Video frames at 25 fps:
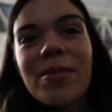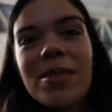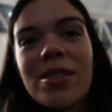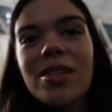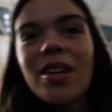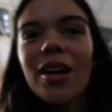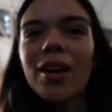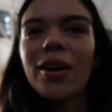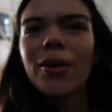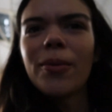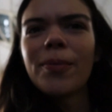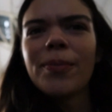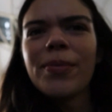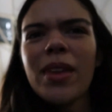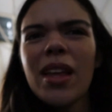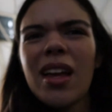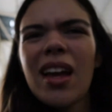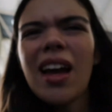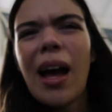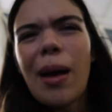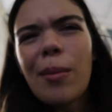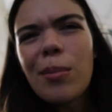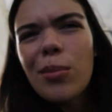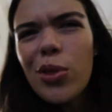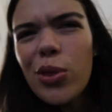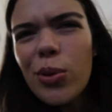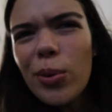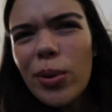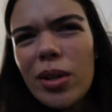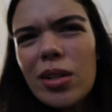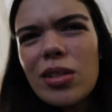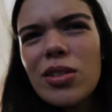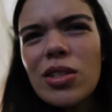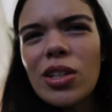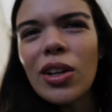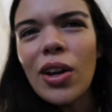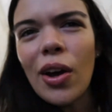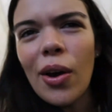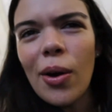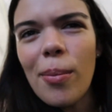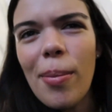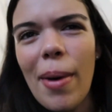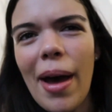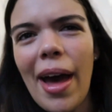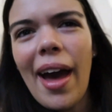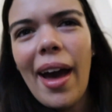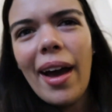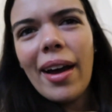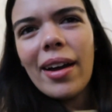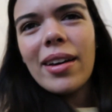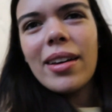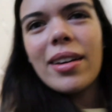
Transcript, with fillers: so I'm thrilled to go back.